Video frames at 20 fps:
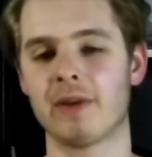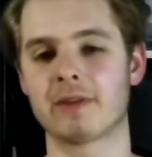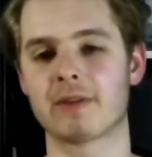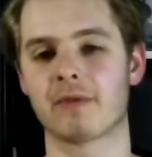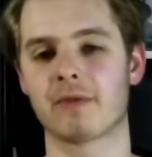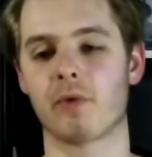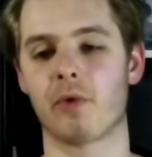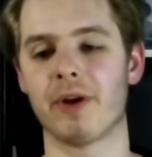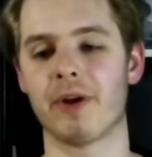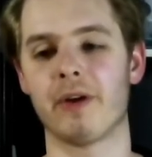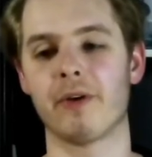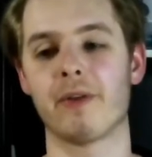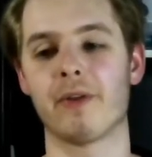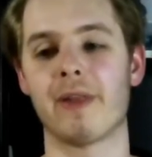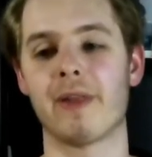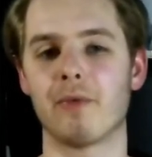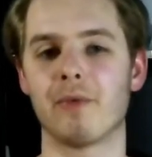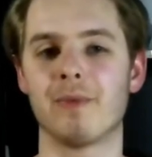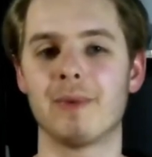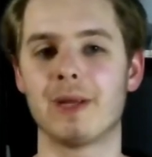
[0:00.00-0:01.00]
coordinator, that
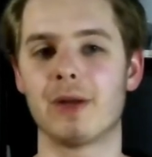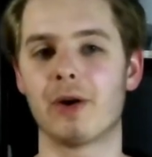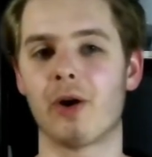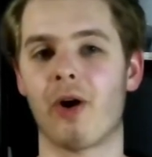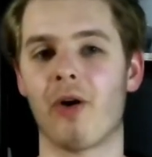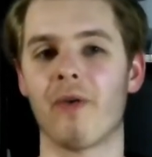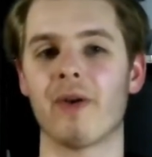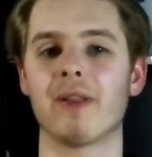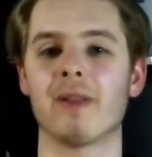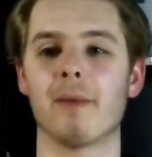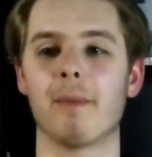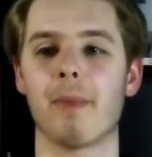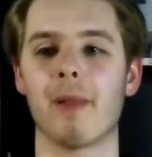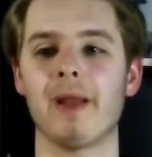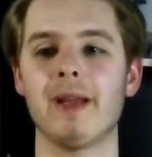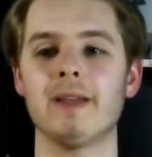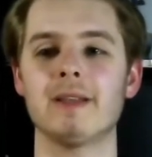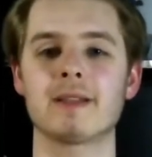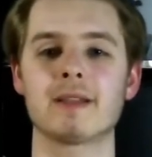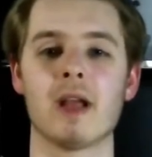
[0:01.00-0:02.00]
would be calling the
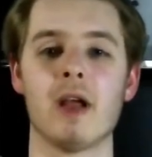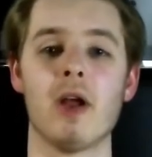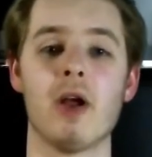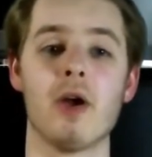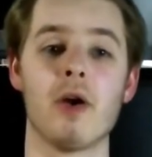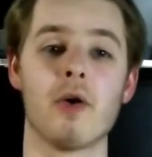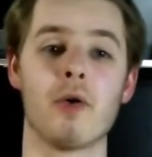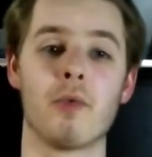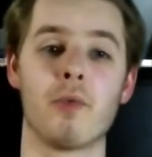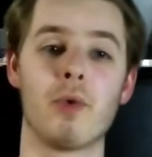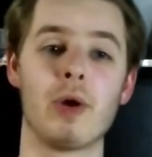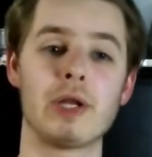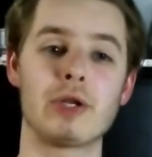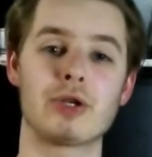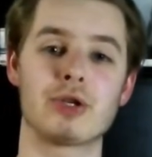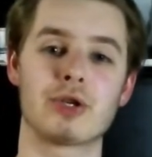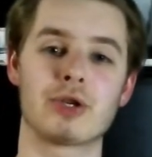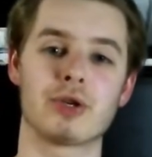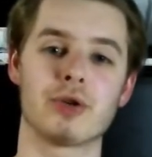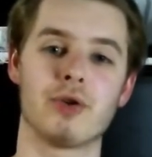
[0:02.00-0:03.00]
plays,
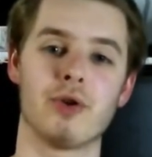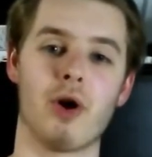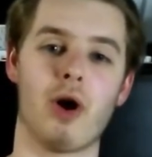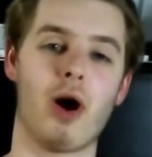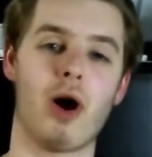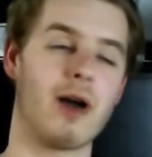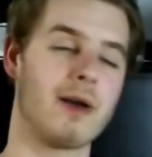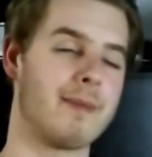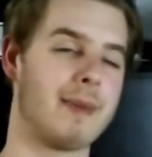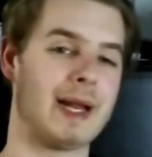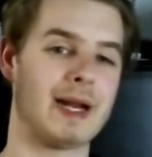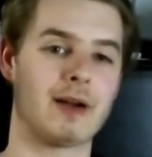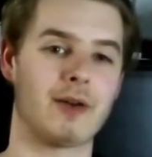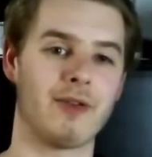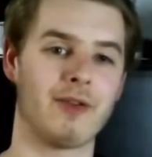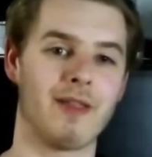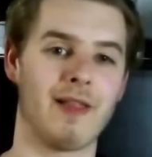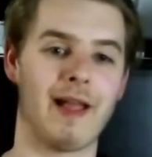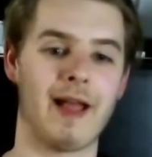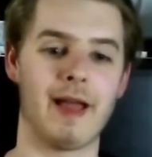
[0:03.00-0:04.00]
which automatically
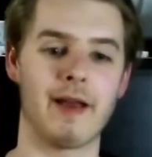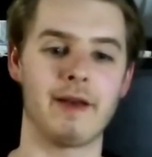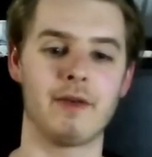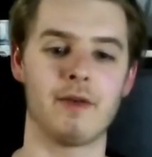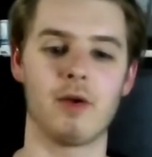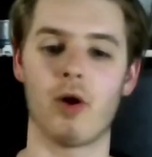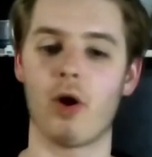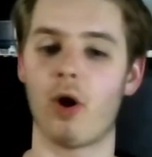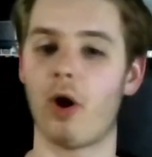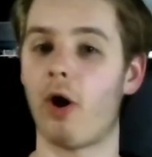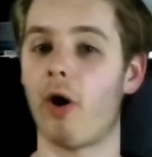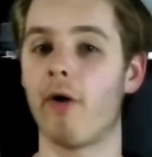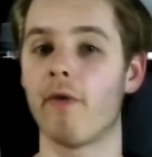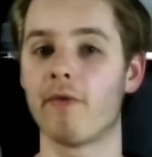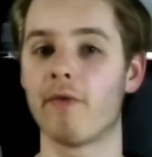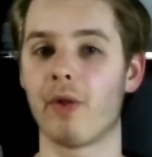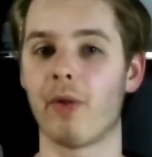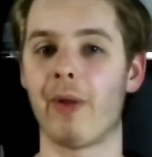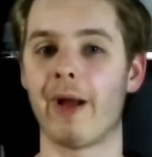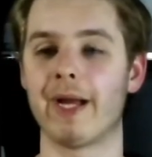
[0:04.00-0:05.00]
led all of the
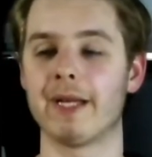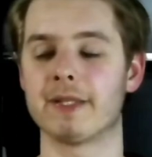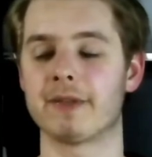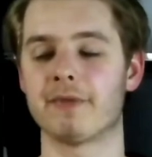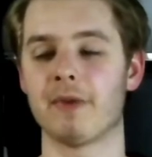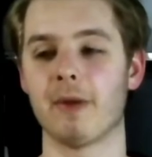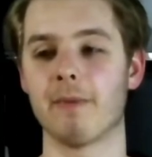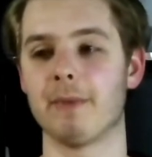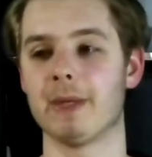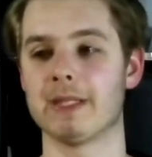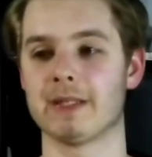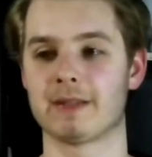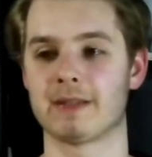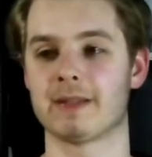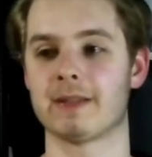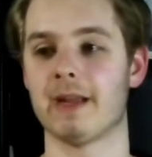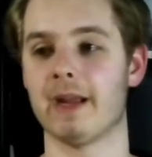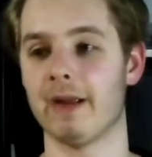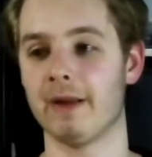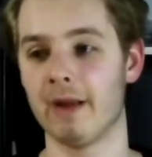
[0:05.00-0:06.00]
Lions fan base to
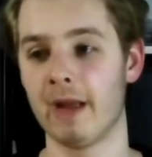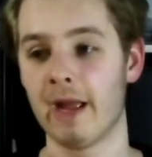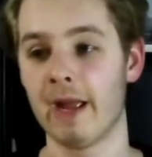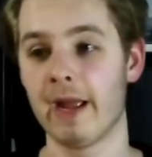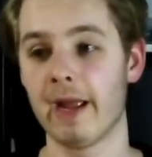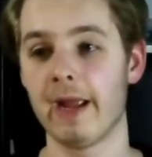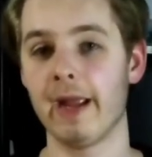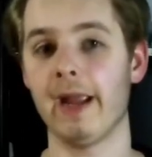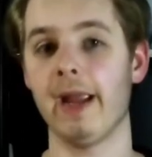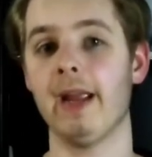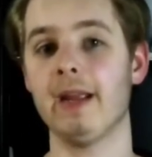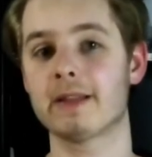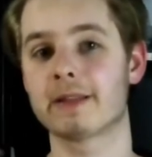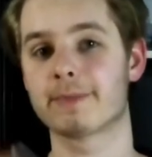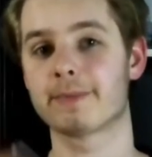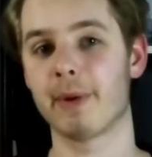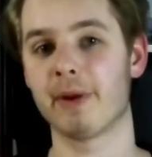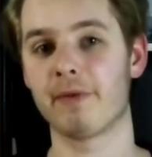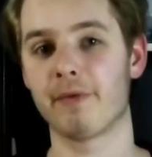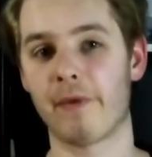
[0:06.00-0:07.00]
say, it's
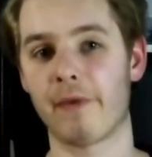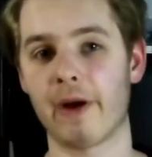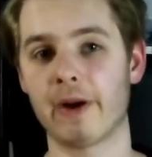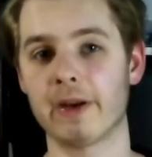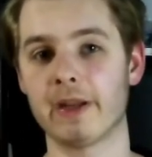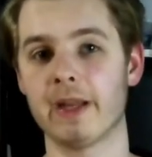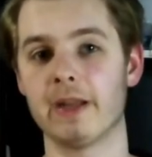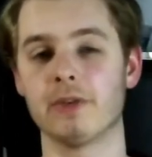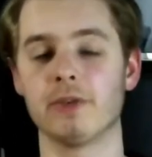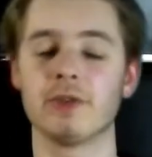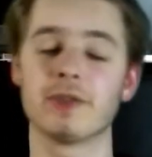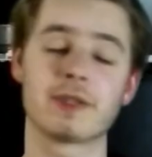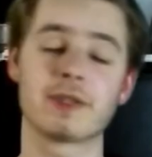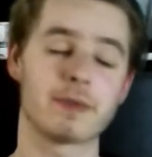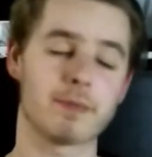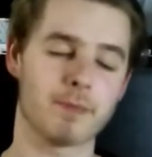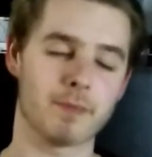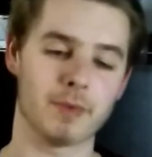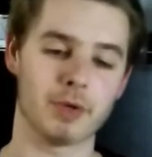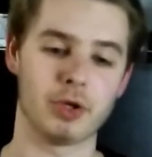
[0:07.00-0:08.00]
been fun, Eagles.
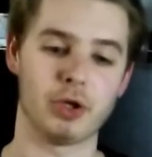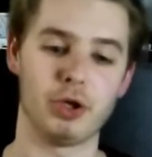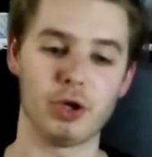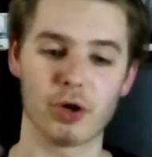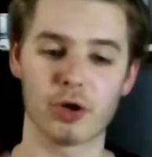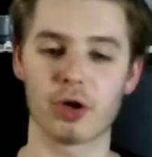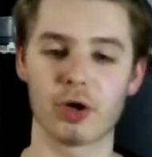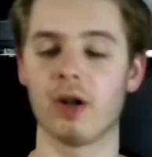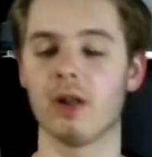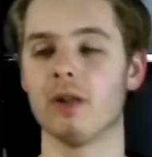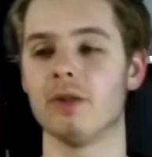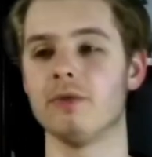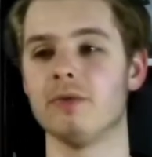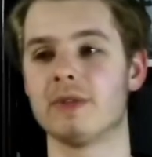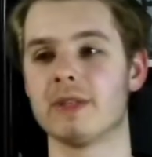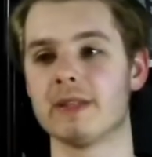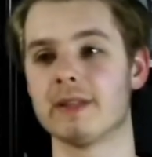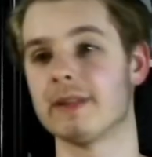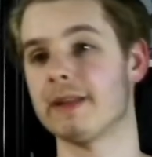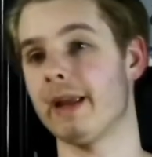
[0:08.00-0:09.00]
You're going to lose
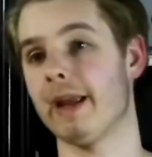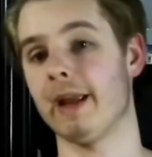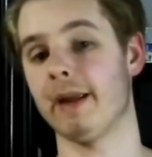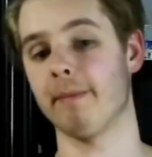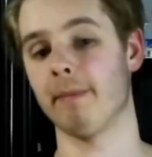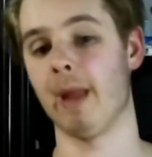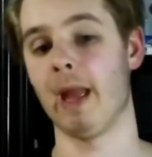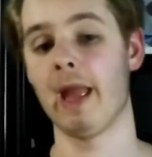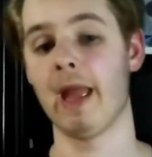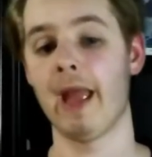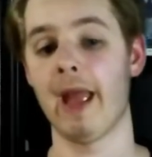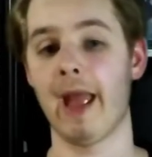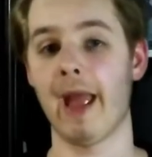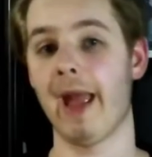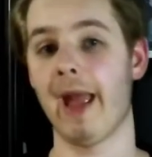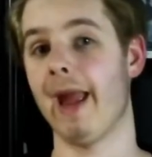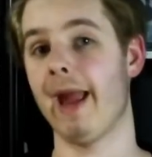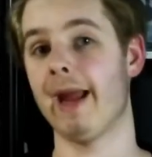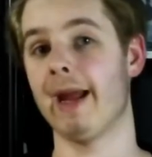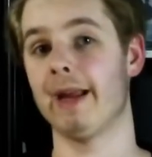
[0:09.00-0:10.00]
this game.
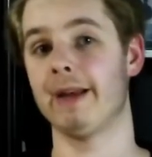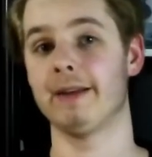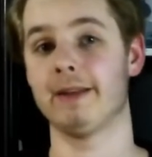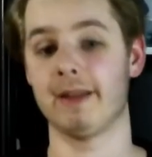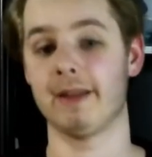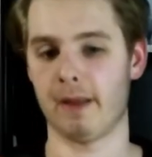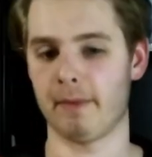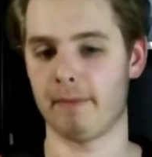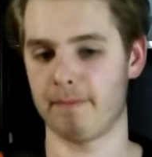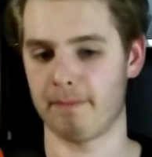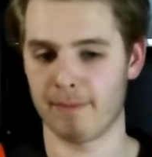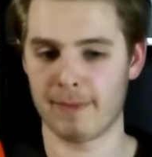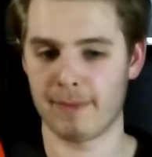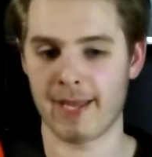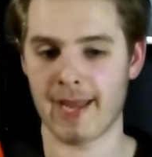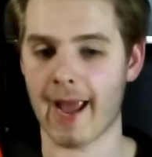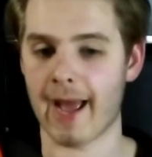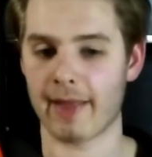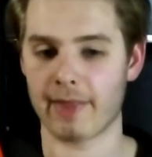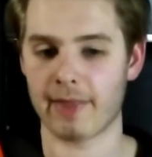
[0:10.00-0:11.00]
And
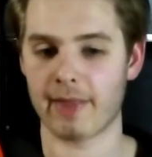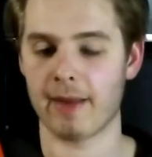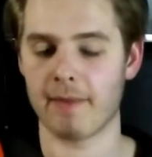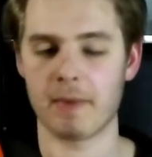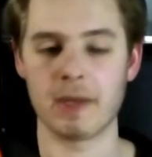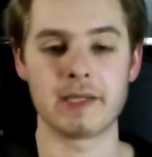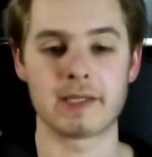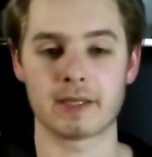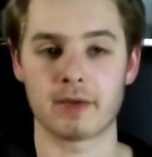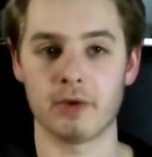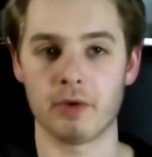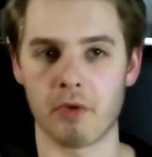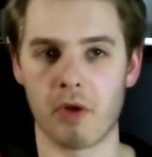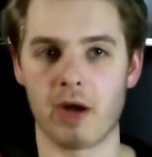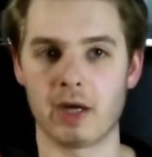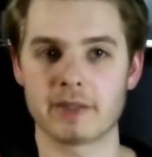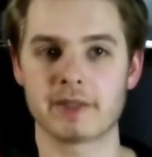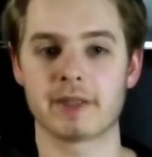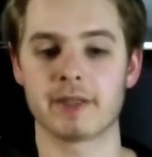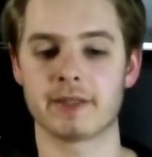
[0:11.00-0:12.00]
yeah, they basically
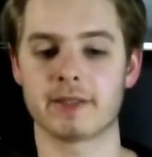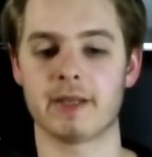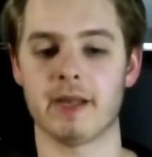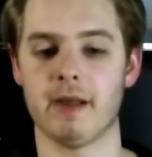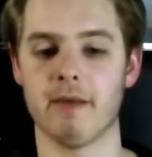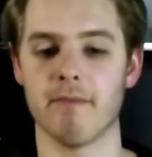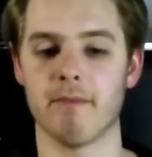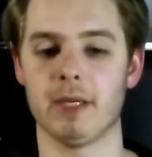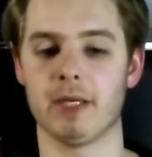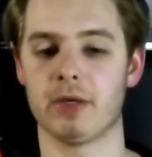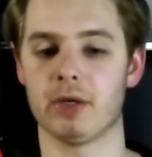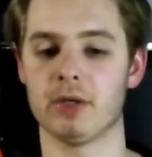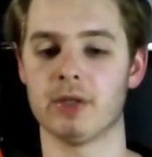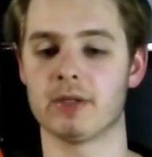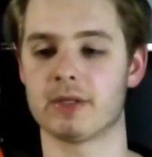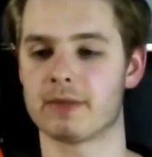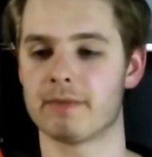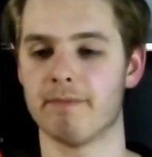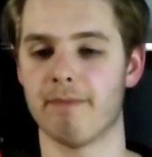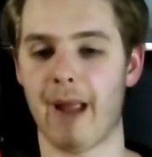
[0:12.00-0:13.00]
lost this game
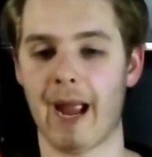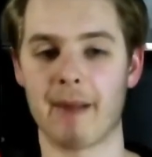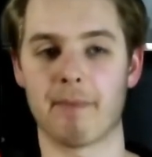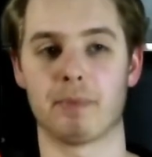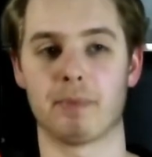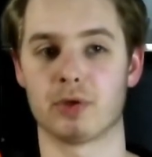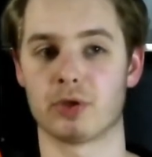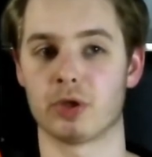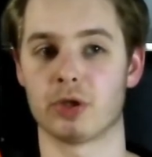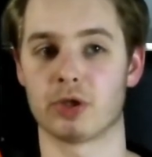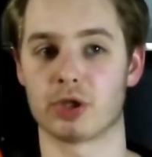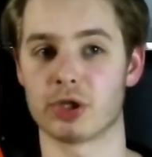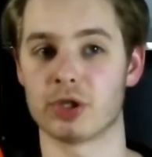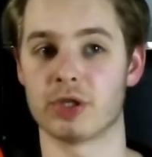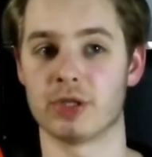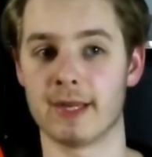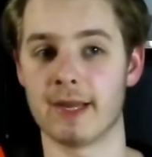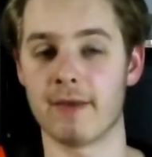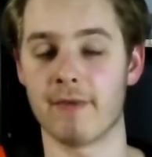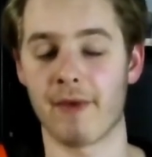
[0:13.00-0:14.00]
because Matt Patricia's
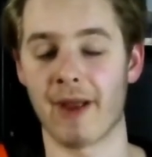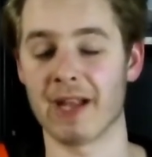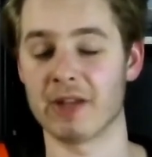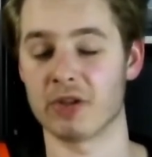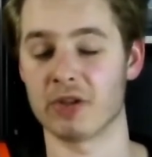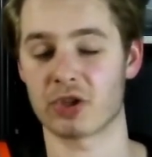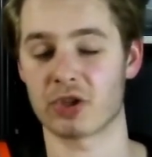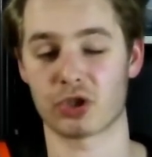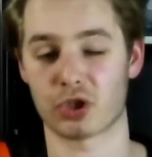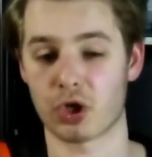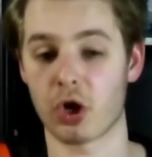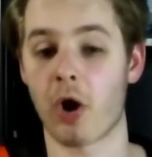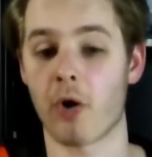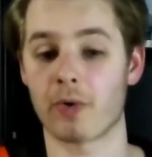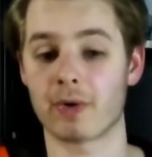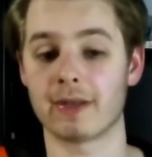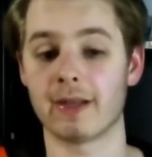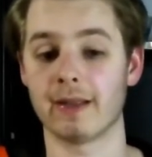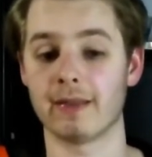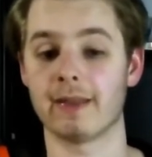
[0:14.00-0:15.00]
defense choked
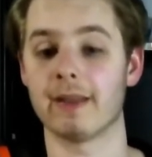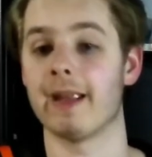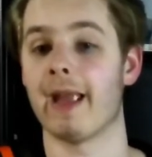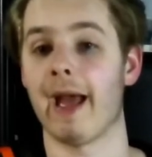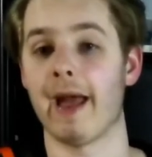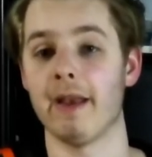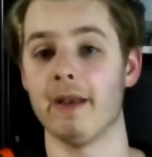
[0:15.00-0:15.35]
at the end.